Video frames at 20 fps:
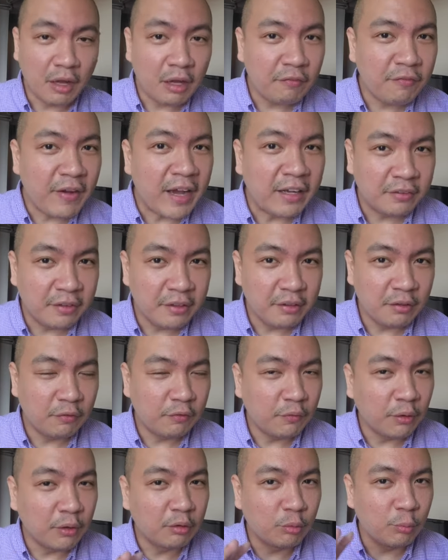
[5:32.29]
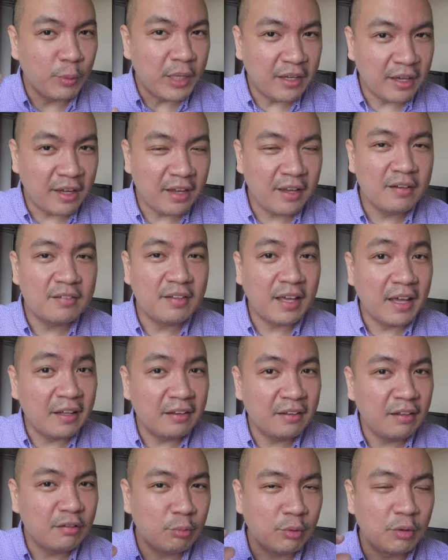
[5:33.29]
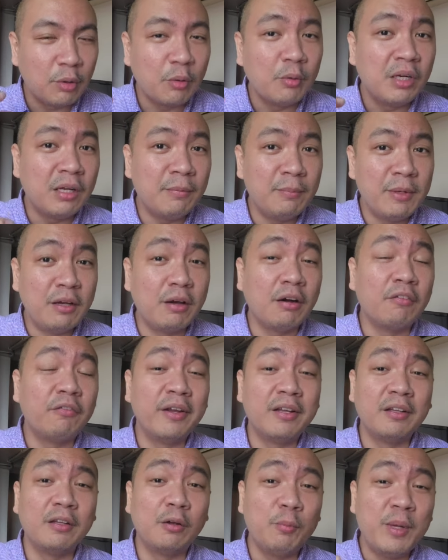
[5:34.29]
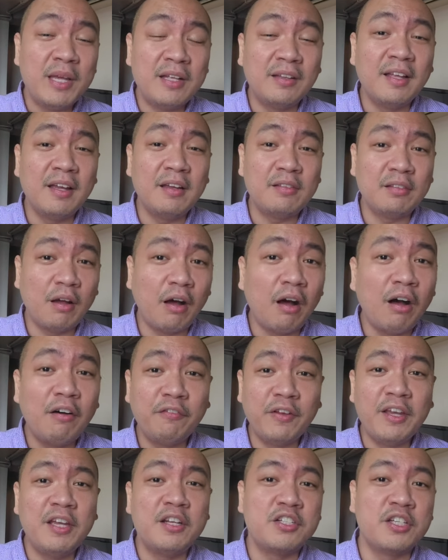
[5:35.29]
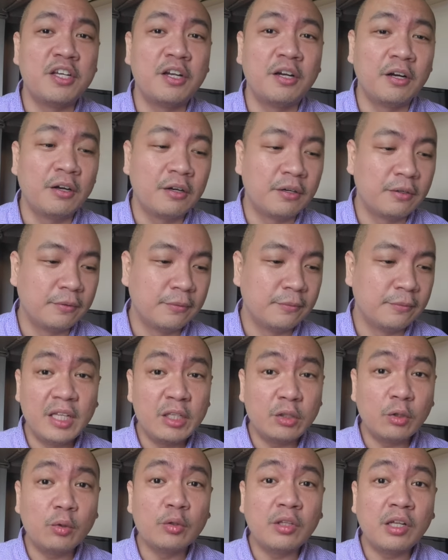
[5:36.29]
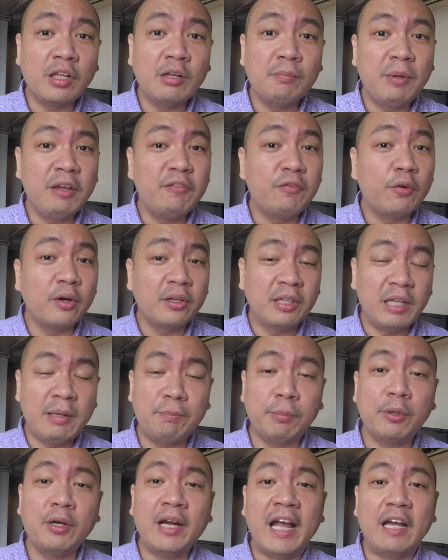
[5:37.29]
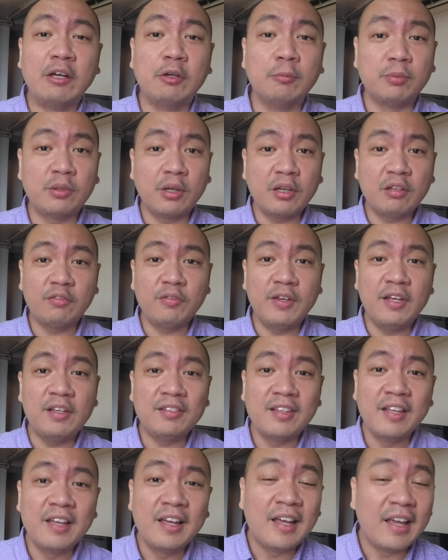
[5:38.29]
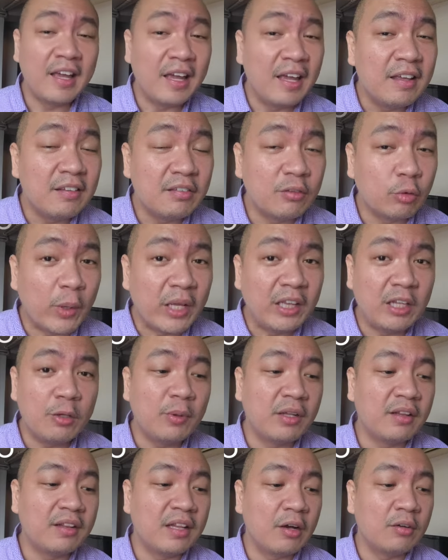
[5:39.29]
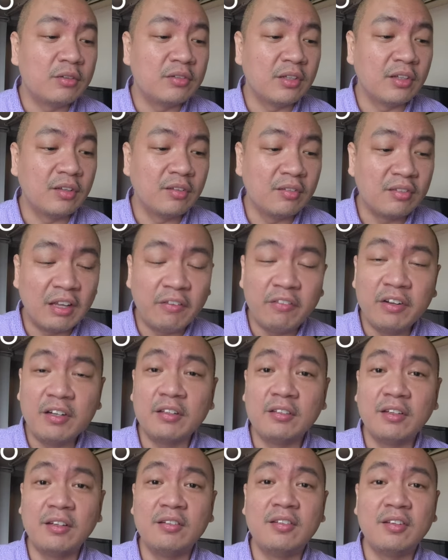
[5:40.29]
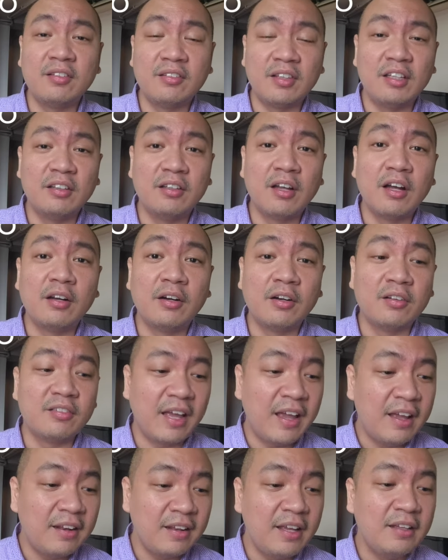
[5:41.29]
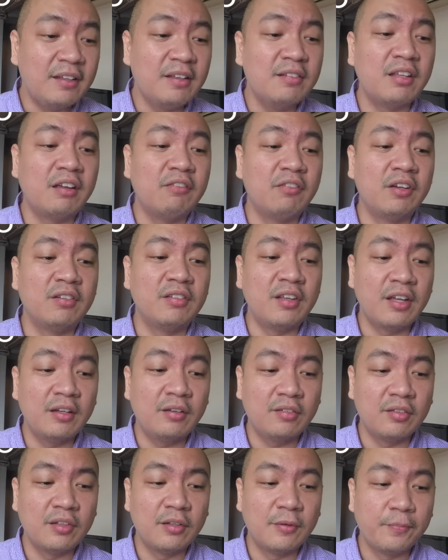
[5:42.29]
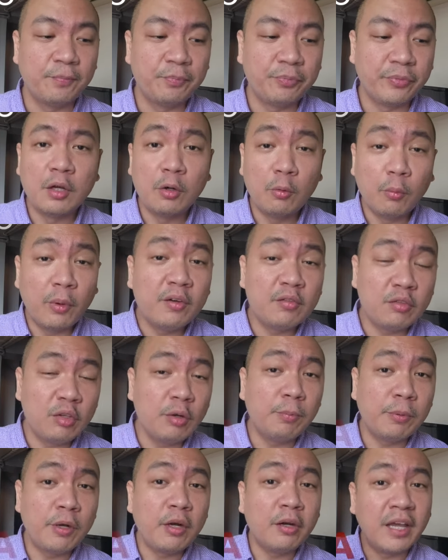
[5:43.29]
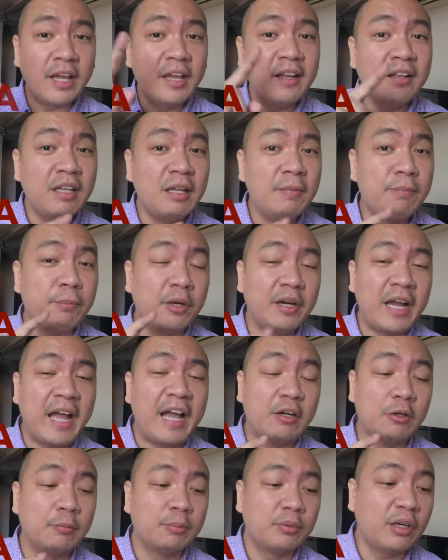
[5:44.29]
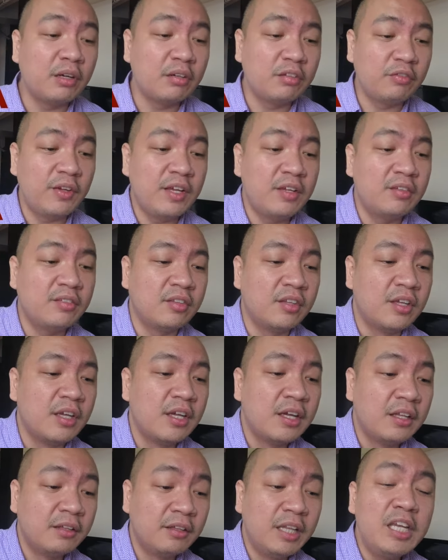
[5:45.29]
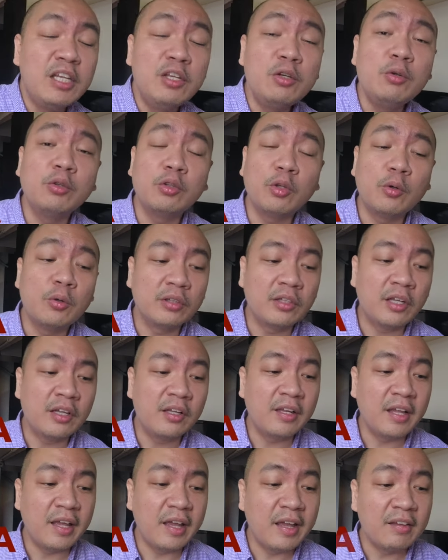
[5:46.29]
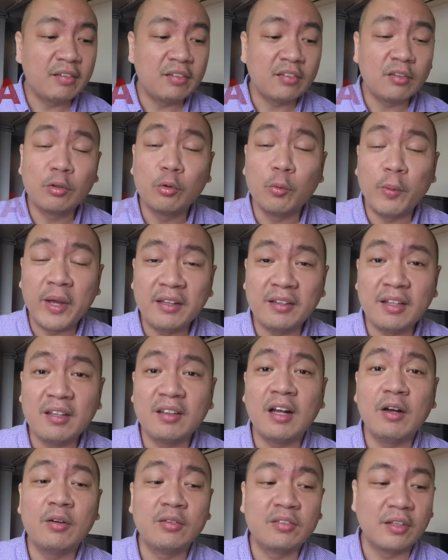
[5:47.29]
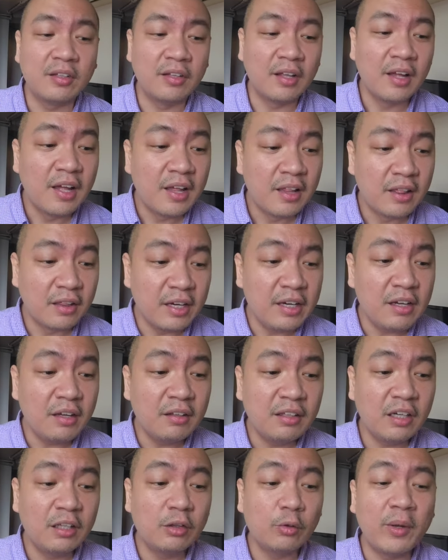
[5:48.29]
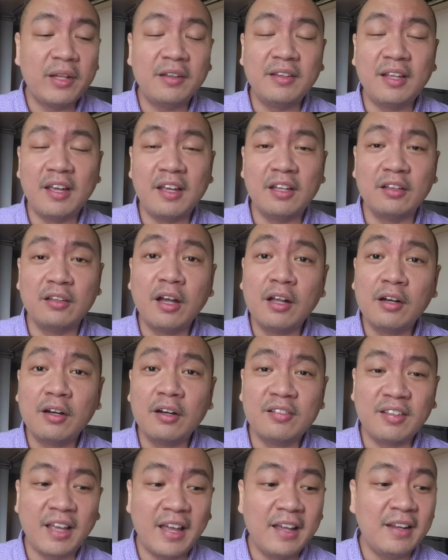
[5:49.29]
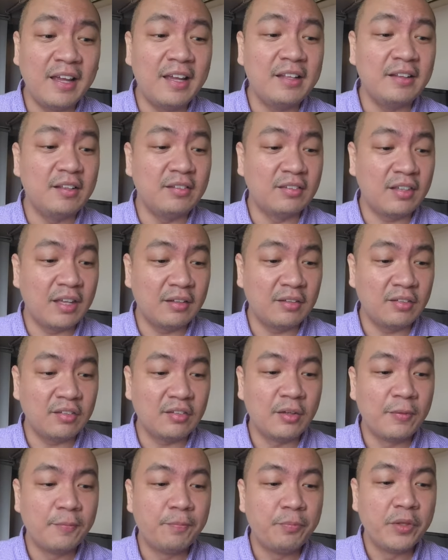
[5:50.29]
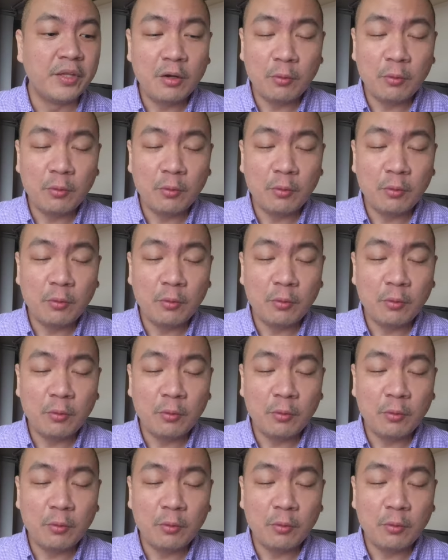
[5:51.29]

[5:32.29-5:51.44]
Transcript: not factoring in, of course, weekends, and this would only be covering the weekdays of each year. The total before the per annum trust fees is $21,716.87. Once you plug in the per annum trust fees, the new total is $20,328.80,